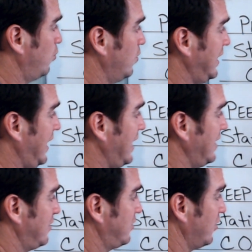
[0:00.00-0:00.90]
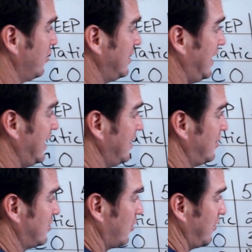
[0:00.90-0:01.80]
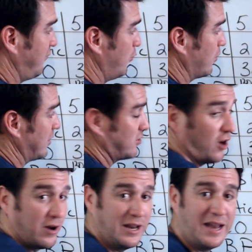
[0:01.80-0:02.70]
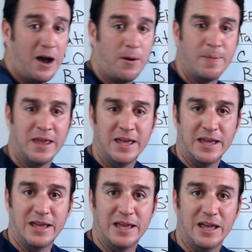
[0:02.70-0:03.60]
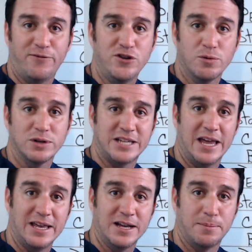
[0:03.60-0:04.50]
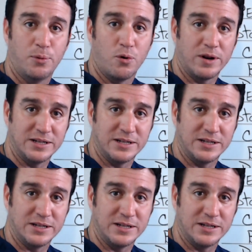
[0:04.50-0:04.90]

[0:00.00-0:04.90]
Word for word: 28, 38, 34, and 30. Now, if you were taking a board